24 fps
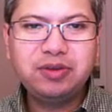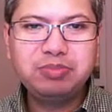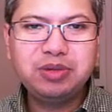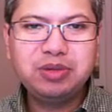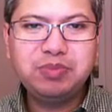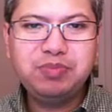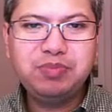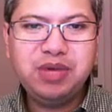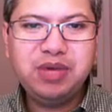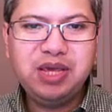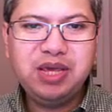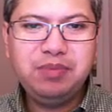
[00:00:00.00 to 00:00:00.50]
from
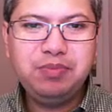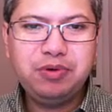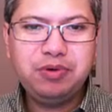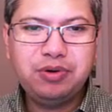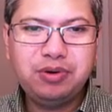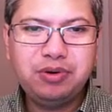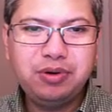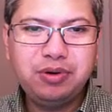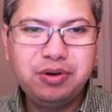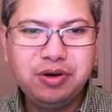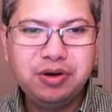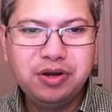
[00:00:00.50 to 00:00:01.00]
the
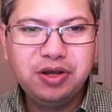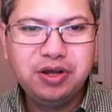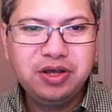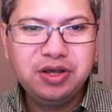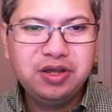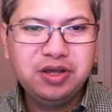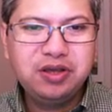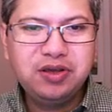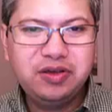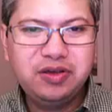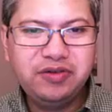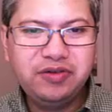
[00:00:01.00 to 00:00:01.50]
paper.
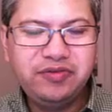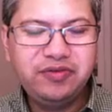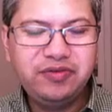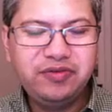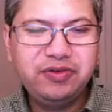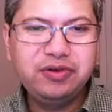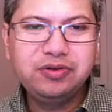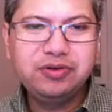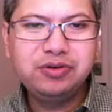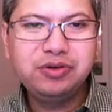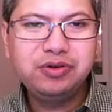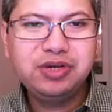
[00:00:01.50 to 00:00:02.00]

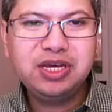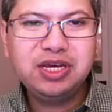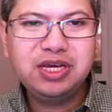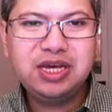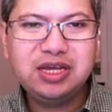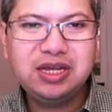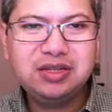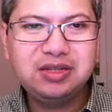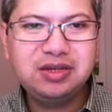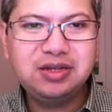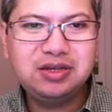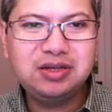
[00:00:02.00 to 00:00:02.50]
If you look
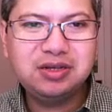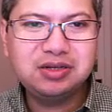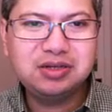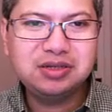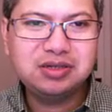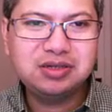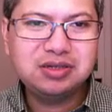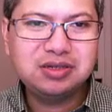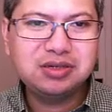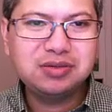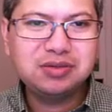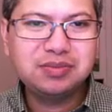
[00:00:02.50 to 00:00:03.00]
at
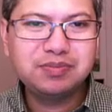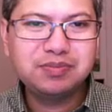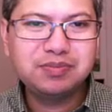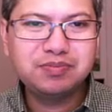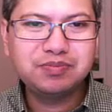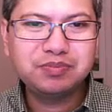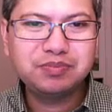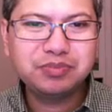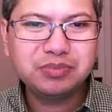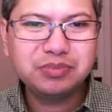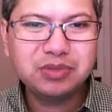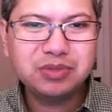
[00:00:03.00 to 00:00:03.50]
this
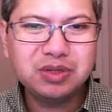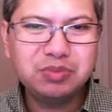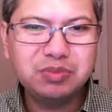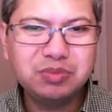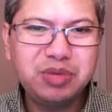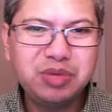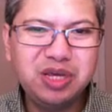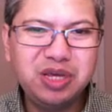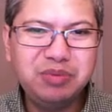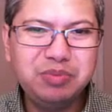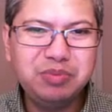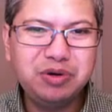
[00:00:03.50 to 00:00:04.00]

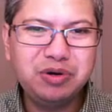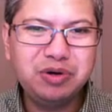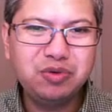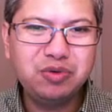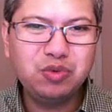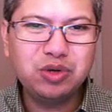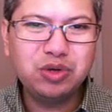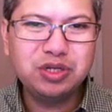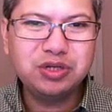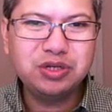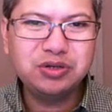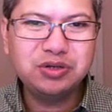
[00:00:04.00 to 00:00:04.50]
paper,
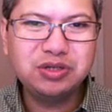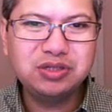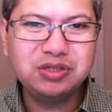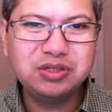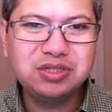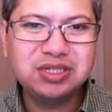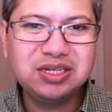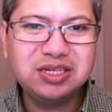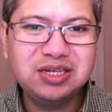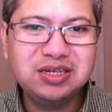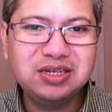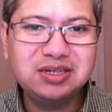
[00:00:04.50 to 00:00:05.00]
what you can
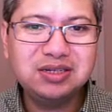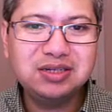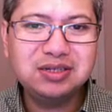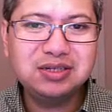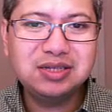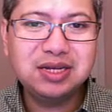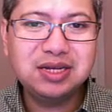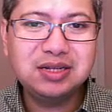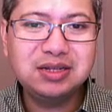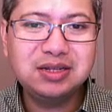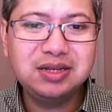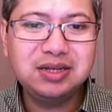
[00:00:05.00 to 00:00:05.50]
see
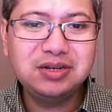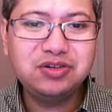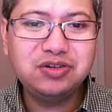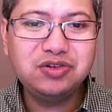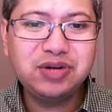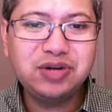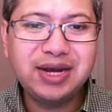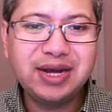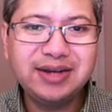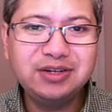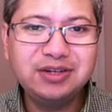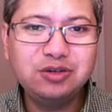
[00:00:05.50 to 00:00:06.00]
is that they
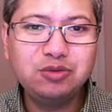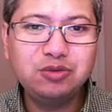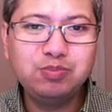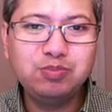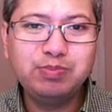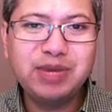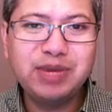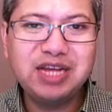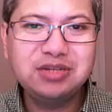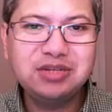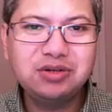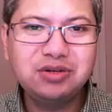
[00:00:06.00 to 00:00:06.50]
tried to
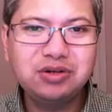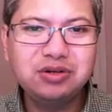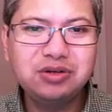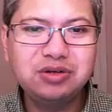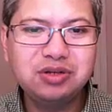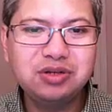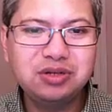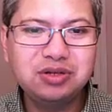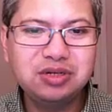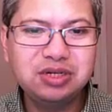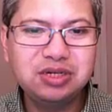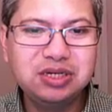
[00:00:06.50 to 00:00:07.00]

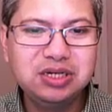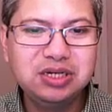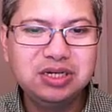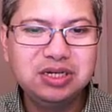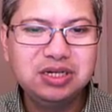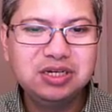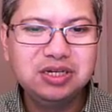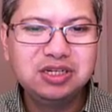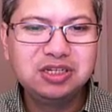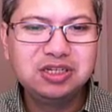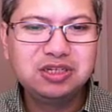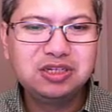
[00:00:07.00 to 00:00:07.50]
measure the
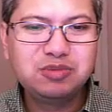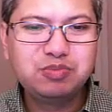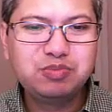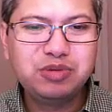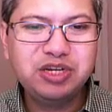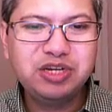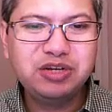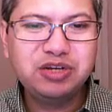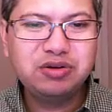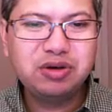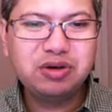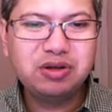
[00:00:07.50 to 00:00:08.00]

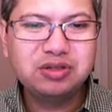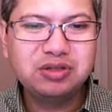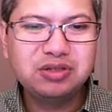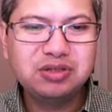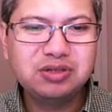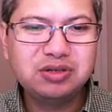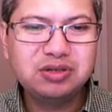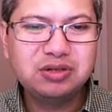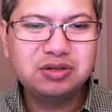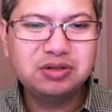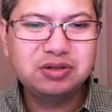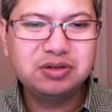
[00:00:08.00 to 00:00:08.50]
spring
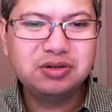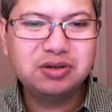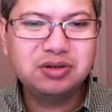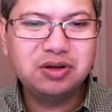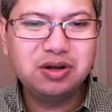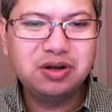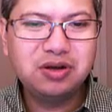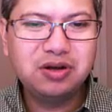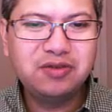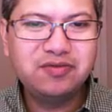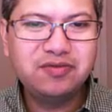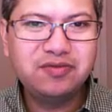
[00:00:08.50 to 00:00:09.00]
constant
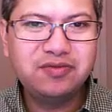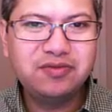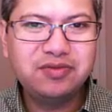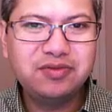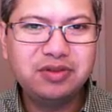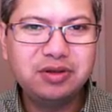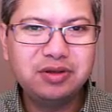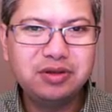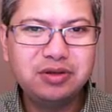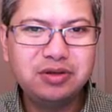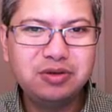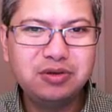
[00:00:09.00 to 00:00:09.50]
of
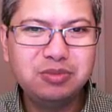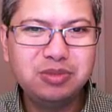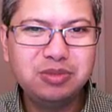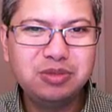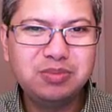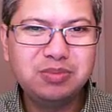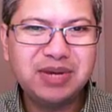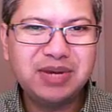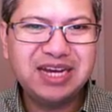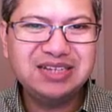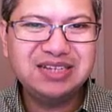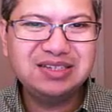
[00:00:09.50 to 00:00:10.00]
the
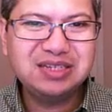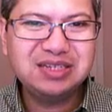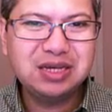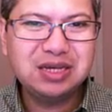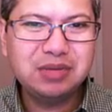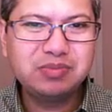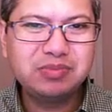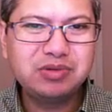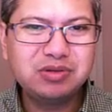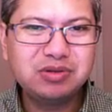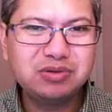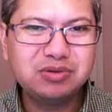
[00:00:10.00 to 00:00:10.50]
human
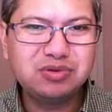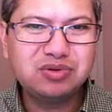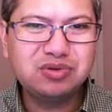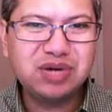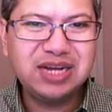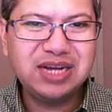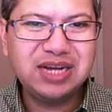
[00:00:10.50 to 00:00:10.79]
biceps or